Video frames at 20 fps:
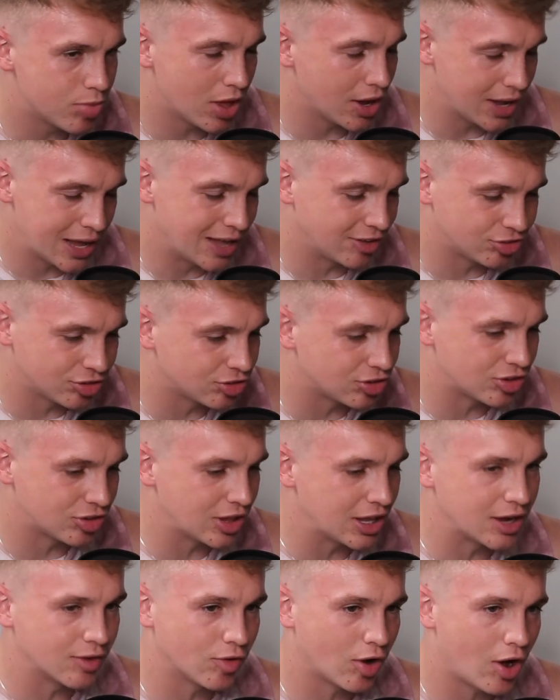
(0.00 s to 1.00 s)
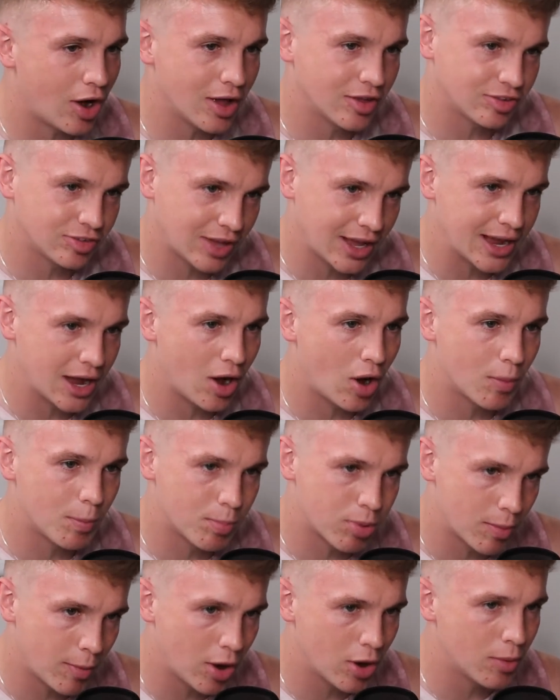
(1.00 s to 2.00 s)
it's just this thing of like I say I
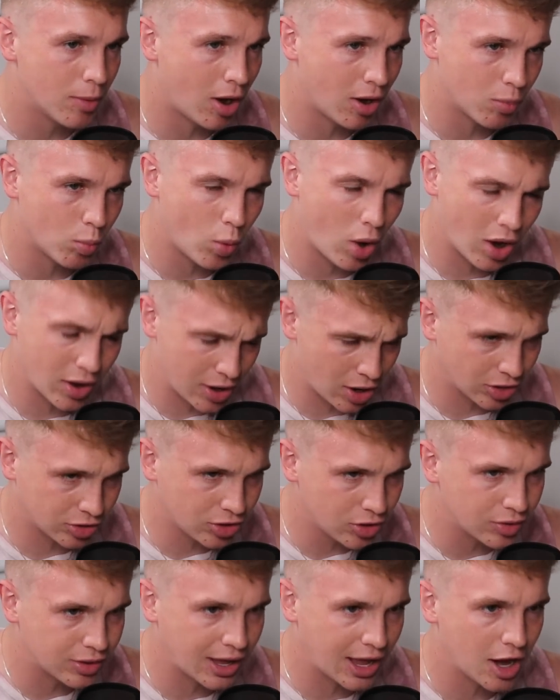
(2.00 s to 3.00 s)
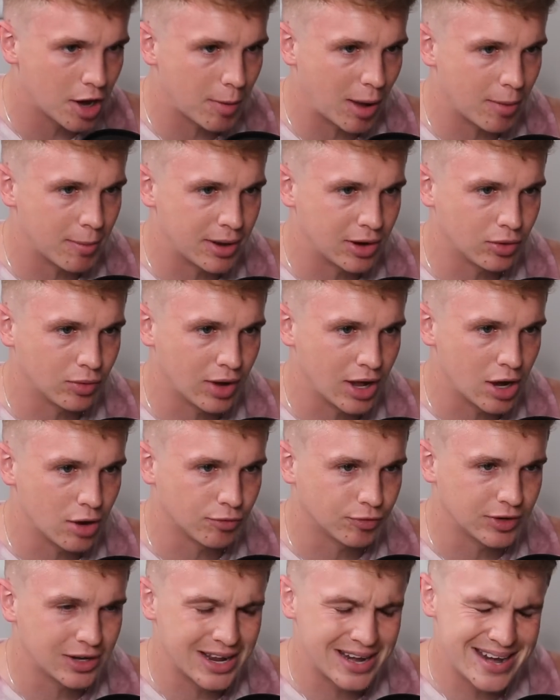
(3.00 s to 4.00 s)
promote and I do care about mental
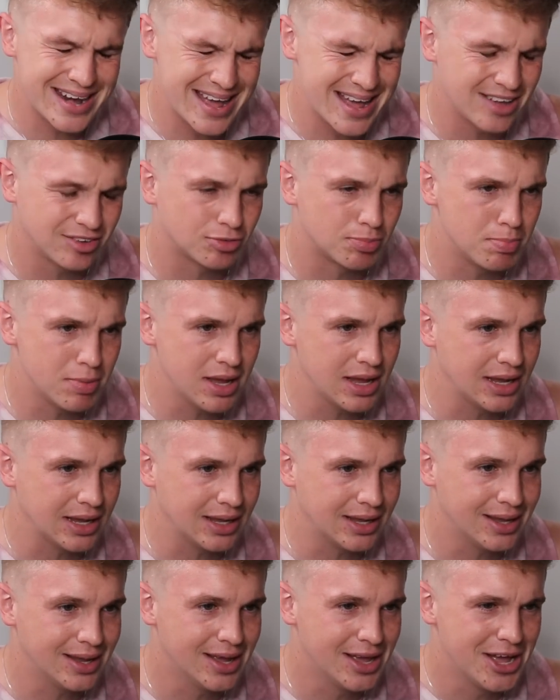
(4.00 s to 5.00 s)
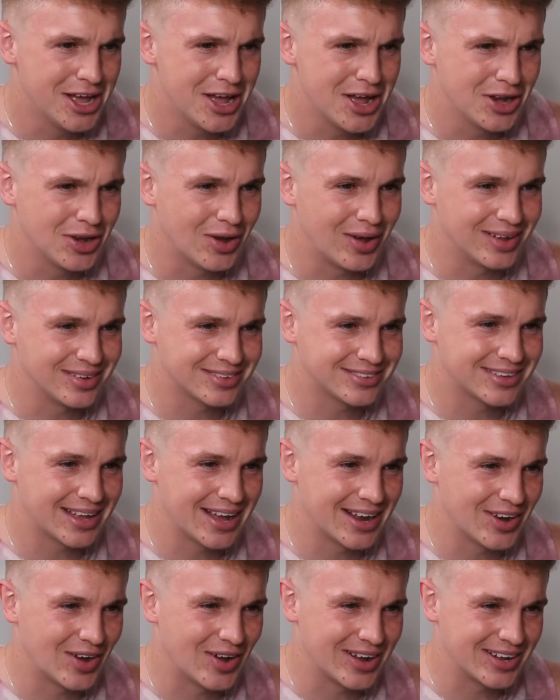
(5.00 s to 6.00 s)
health, and then there's me like
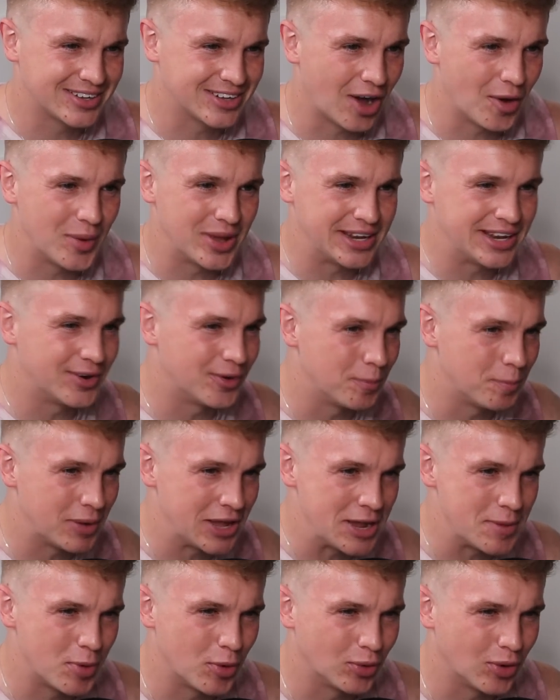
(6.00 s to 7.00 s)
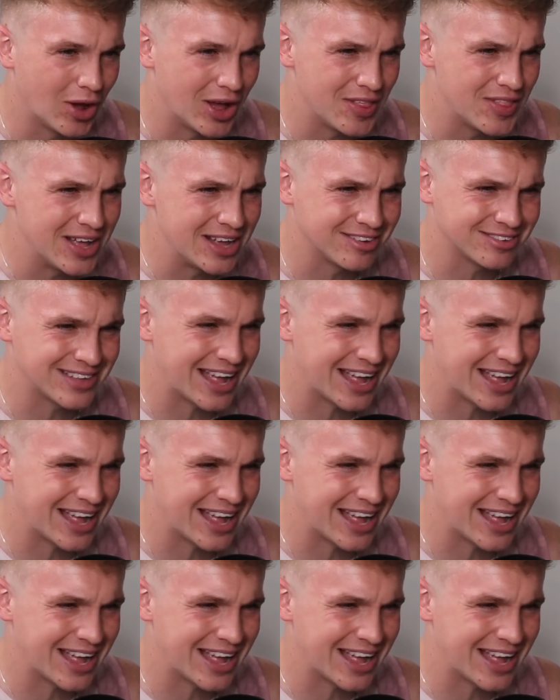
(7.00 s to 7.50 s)
going in on people like this.